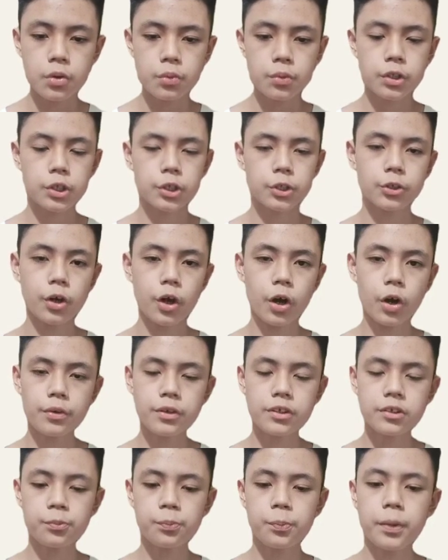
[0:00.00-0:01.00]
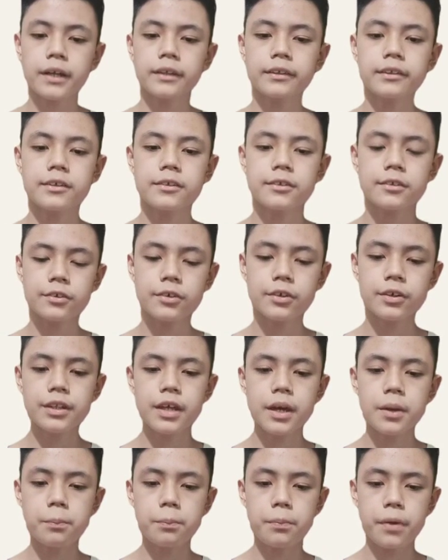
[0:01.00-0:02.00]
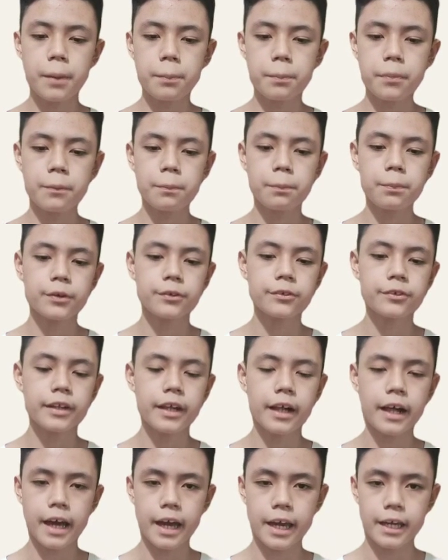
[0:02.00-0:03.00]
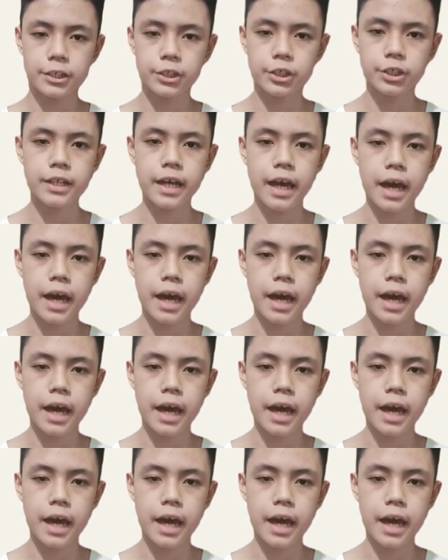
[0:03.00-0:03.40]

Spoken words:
we should always practice good and proper personal hygiene